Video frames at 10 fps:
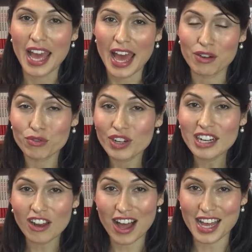and
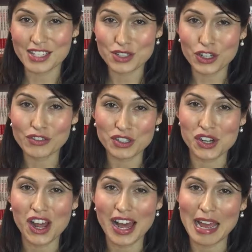realized over
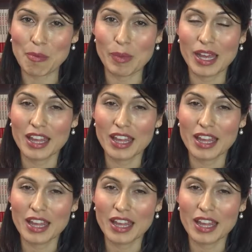time